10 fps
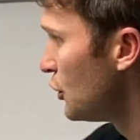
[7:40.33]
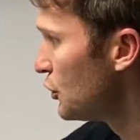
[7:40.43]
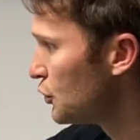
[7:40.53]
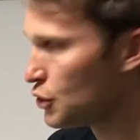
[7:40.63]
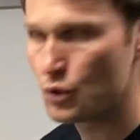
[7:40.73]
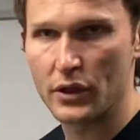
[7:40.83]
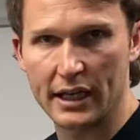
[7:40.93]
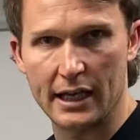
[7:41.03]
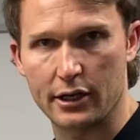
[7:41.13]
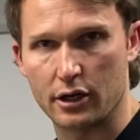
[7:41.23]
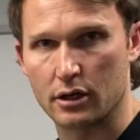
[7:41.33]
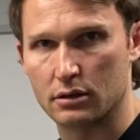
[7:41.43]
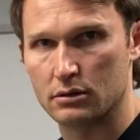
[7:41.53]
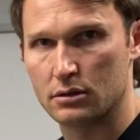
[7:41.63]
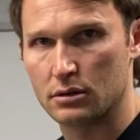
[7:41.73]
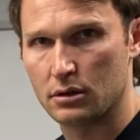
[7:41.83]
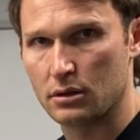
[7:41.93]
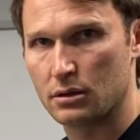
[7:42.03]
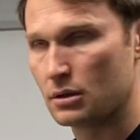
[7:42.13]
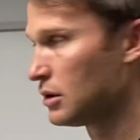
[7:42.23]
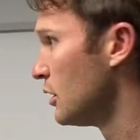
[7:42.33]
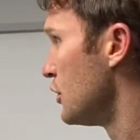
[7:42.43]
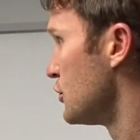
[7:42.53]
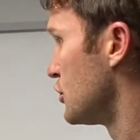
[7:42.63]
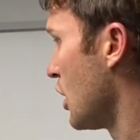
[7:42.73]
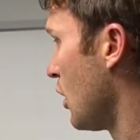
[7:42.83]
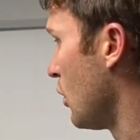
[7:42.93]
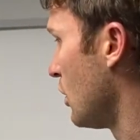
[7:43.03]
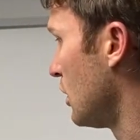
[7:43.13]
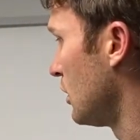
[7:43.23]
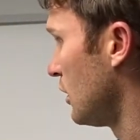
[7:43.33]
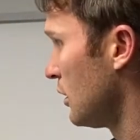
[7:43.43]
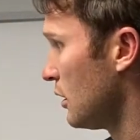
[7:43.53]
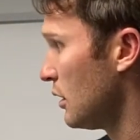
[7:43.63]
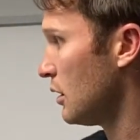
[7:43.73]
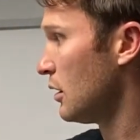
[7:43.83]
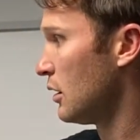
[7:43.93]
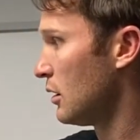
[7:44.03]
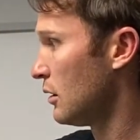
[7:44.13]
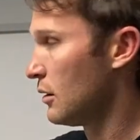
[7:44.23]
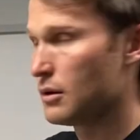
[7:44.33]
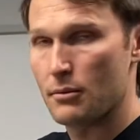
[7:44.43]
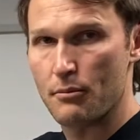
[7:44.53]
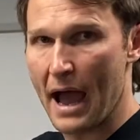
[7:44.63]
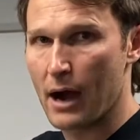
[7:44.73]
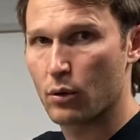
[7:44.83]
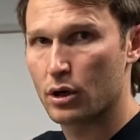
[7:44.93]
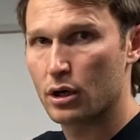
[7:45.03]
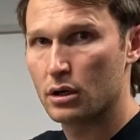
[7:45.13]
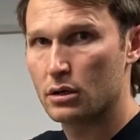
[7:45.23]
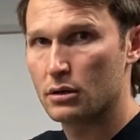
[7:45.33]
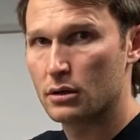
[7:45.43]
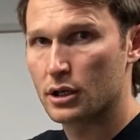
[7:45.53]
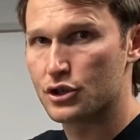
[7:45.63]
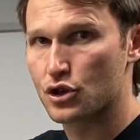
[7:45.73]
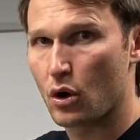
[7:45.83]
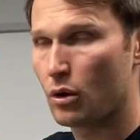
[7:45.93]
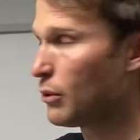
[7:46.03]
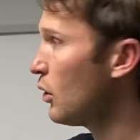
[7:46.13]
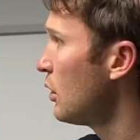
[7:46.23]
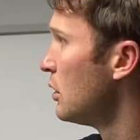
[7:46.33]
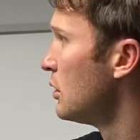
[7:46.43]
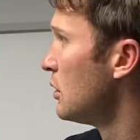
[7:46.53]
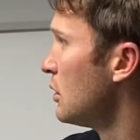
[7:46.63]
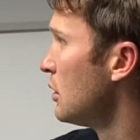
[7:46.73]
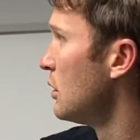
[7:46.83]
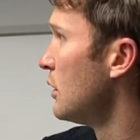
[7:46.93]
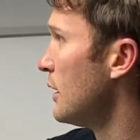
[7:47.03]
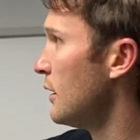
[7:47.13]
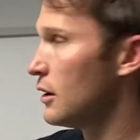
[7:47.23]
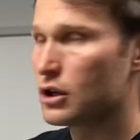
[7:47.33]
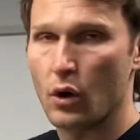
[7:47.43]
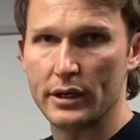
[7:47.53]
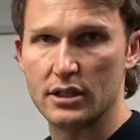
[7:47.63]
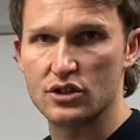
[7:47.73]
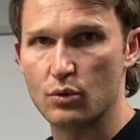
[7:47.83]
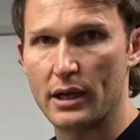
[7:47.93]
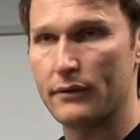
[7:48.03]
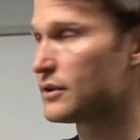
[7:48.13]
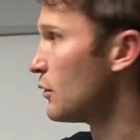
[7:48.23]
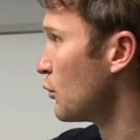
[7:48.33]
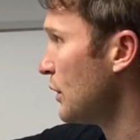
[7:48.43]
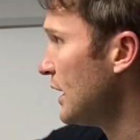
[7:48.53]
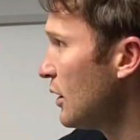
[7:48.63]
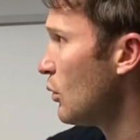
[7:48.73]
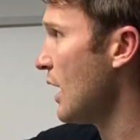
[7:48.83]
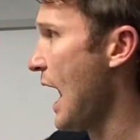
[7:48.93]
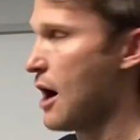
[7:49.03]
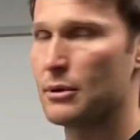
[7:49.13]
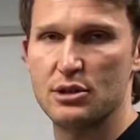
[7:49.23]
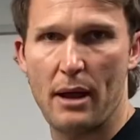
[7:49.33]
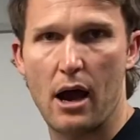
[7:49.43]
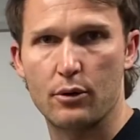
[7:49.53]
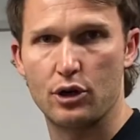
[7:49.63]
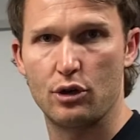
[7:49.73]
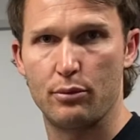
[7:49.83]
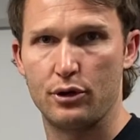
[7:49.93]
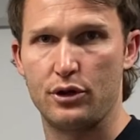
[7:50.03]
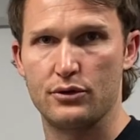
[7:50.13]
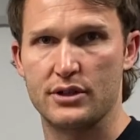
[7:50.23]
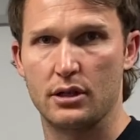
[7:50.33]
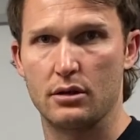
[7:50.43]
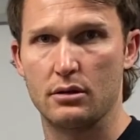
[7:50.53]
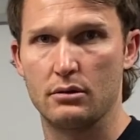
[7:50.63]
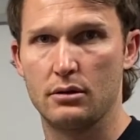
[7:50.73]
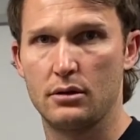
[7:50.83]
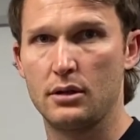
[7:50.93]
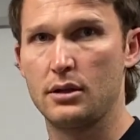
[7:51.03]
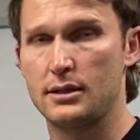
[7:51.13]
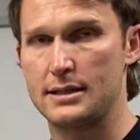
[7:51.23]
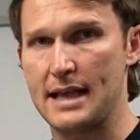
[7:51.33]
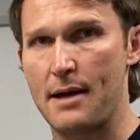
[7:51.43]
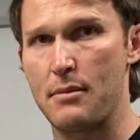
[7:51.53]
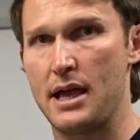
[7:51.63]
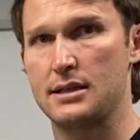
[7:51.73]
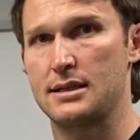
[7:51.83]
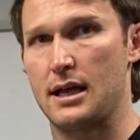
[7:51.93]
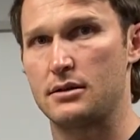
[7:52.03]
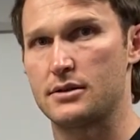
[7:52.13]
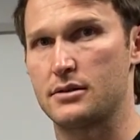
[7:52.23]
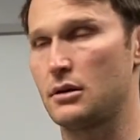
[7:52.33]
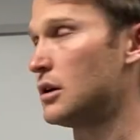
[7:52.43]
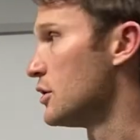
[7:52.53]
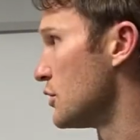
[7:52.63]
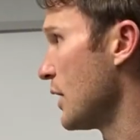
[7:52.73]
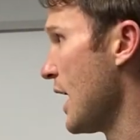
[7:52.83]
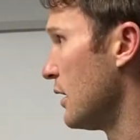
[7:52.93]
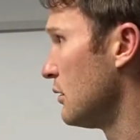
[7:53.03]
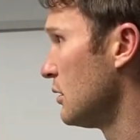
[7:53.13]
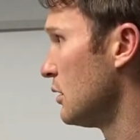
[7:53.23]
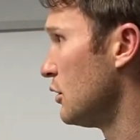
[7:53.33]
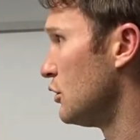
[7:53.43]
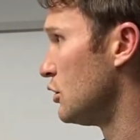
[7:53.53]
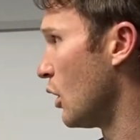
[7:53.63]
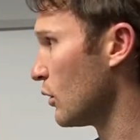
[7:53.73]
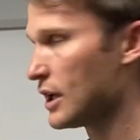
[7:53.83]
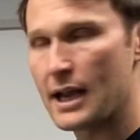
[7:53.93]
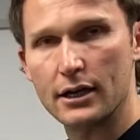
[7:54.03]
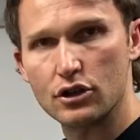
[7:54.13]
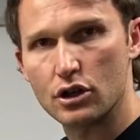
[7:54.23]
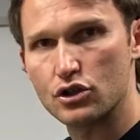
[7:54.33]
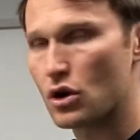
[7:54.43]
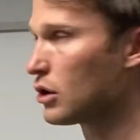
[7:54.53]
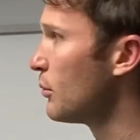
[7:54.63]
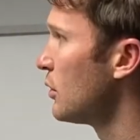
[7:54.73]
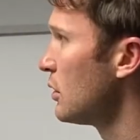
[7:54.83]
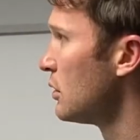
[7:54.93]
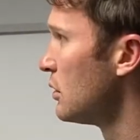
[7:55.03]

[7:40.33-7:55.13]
to the kickr. So power, controllable, going to Zwift, reading how much power you're producing. Does that make sense? So again, don't connect your controllable,